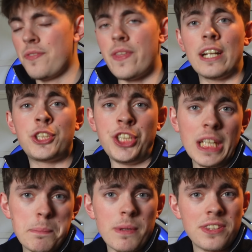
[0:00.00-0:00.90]
They are
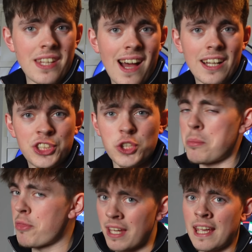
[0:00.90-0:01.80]
cheap darts, so
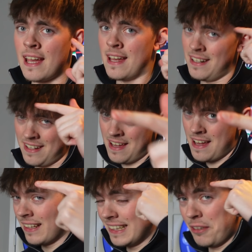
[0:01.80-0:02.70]
I'm thinking,
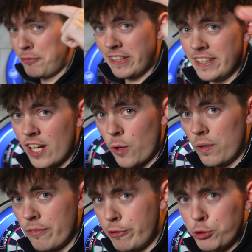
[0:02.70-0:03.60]
little
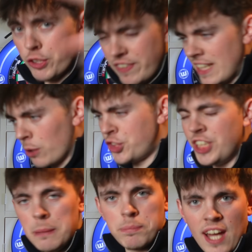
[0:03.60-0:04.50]
video, future video, cheap